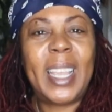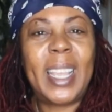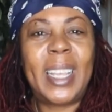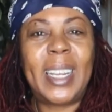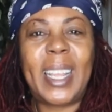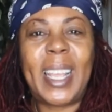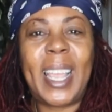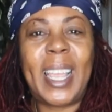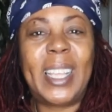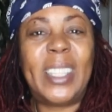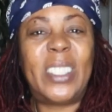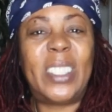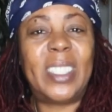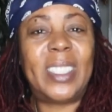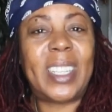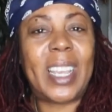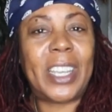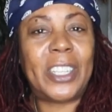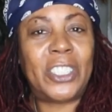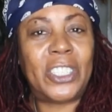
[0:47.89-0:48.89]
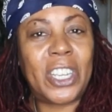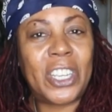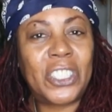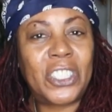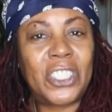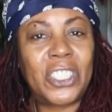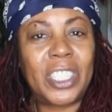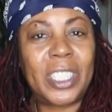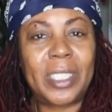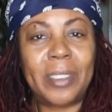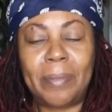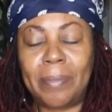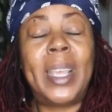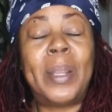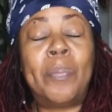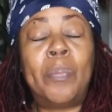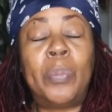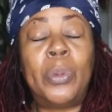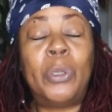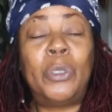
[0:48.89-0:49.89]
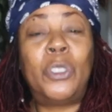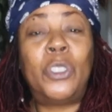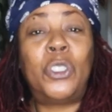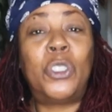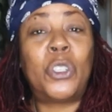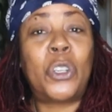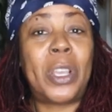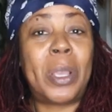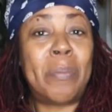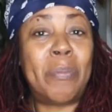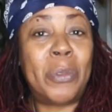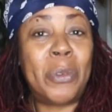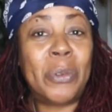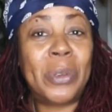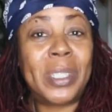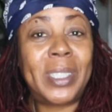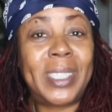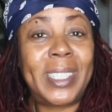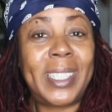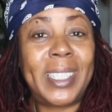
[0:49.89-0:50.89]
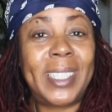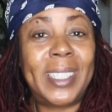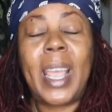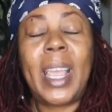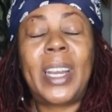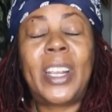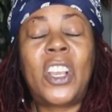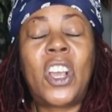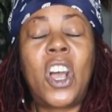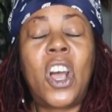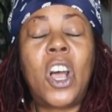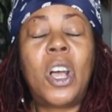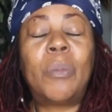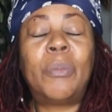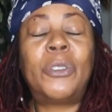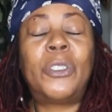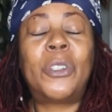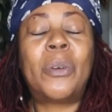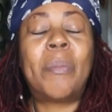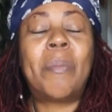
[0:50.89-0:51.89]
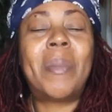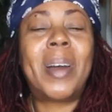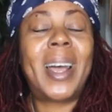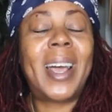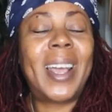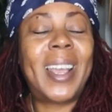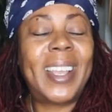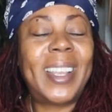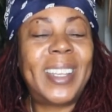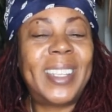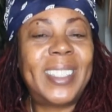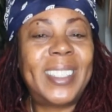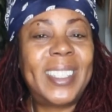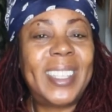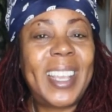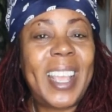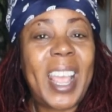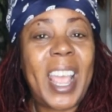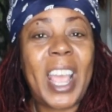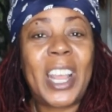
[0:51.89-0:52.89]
It aids in digestion, it boosts your immunity, it calms your mind,